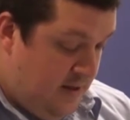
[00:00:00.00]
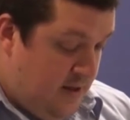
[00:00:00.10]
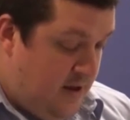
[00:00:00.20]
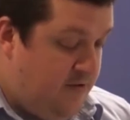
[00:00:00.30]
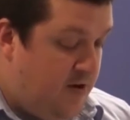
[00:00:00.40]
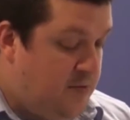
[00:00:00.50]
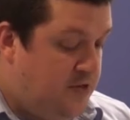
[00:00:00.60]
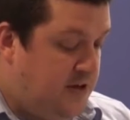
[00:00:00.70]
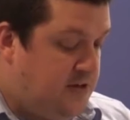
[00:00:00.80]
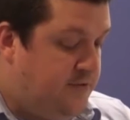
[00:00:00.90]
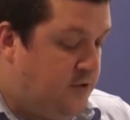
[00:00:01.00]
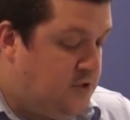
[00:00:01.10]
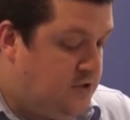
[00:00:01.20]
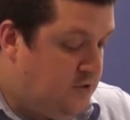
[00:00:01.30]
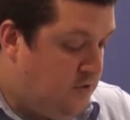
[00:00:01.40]
In November
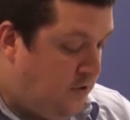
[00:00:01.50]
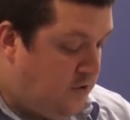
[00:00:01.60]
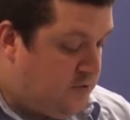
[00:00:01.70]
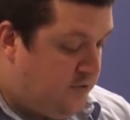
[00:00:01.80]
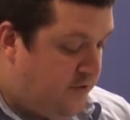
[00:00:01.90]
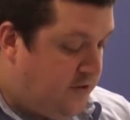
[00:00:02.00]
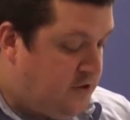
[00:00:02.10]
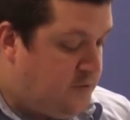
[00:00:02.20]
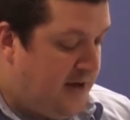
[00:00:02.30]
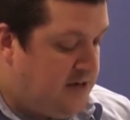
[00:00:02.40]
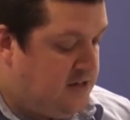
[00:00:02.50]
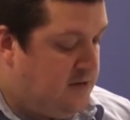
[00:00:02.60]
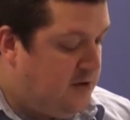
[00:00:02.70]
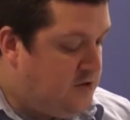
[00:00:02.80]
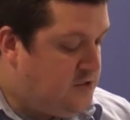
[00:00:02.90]
1342, orders were further dispatched that the
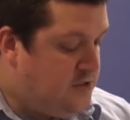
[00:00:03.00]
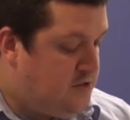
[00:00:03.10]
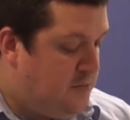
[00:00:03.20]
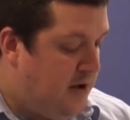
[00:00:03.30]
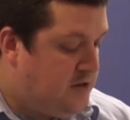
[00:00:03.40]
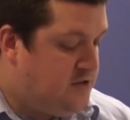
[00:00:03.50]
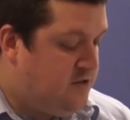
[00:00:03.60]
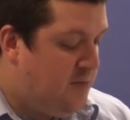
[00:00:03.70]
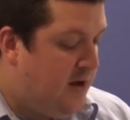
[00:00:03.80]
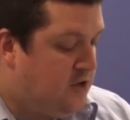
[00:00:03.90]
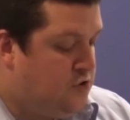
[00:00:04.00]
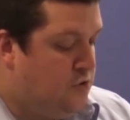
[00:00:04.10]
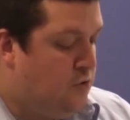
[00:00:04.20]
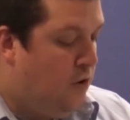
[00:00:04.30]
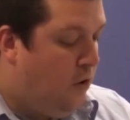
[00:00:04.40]
burgesses and merchants of Berwick should
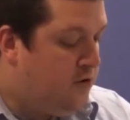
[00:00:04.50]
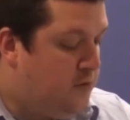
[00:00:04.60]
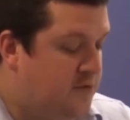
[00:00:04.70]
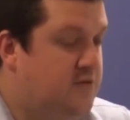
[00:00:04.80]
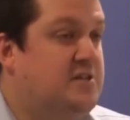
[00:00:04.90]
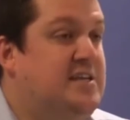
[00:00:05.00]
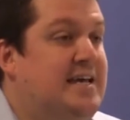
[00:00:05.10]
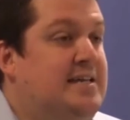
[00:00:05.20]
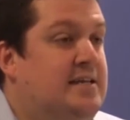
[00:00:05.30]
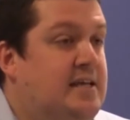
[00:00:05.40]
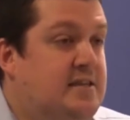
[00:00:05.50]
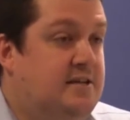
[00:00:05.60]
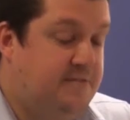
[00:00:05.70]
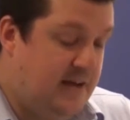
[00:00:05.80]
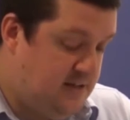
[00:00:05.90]
no longer be retained in the
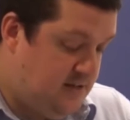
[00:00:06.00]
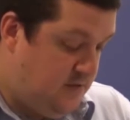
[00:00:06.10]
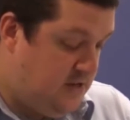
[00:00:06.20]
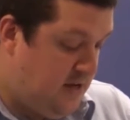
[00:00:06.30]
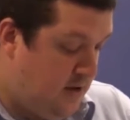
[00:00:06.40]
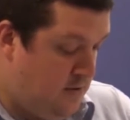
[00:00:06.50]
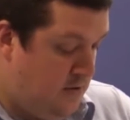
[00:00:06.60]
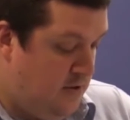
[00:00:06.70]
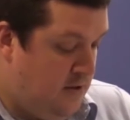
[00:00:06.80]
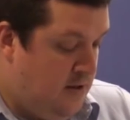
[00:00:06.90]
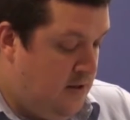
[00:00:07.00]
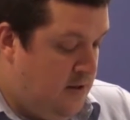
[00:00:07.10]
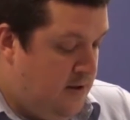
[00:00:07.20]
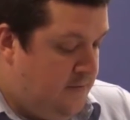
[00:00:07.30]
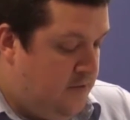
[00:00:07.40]
defence of the town.
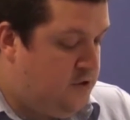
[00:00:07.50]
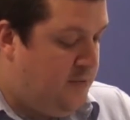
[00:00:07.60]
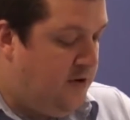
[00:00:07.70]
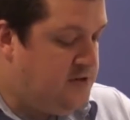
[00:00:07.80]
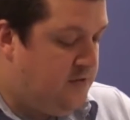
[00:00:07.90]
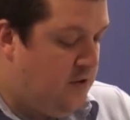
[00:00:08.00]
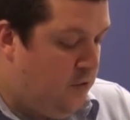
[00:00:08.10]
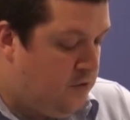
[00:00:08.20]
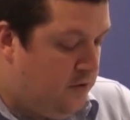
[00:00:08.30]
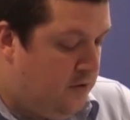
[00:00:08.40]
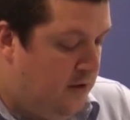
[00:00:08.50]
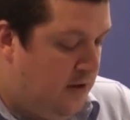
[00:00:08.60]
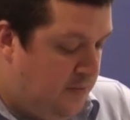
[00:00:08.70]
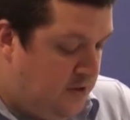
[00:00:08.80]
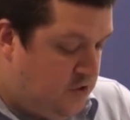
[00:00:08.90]
The response of the local
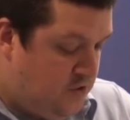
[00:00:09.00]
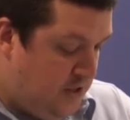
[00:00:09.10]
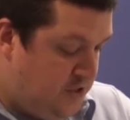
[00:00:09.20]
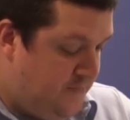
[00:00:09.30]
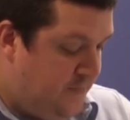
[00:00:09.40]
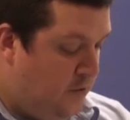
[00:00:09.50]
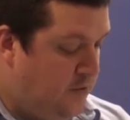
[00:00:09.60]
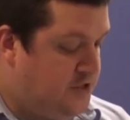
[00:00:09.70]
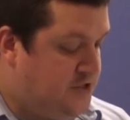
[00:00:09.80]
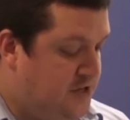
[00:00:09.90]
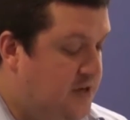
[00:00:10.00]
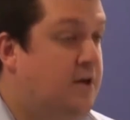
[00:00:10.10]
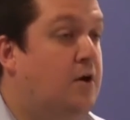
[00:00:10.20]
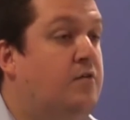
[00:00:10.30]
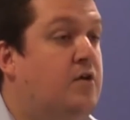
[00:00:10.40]
administration only succeeded,
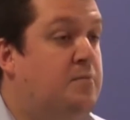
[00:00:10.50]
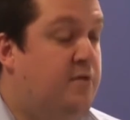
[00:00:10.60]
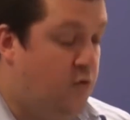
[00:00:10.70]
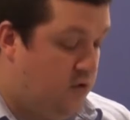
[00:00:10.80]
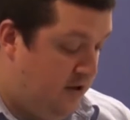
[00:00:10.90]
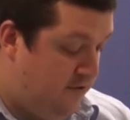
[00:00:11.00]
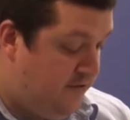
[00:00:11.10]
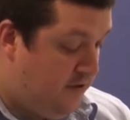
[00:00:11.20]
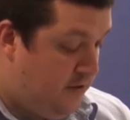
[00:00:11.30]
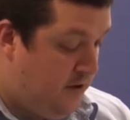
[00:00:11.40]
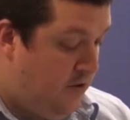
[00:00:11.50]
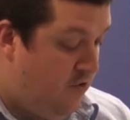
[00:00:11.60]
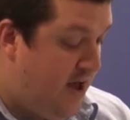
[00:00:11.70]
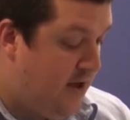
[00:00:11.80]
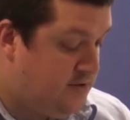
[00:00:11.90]
however, in provoking further
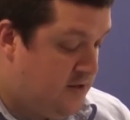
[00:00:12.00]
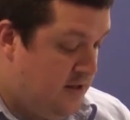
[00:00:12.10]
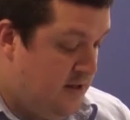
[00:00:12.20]
unrest.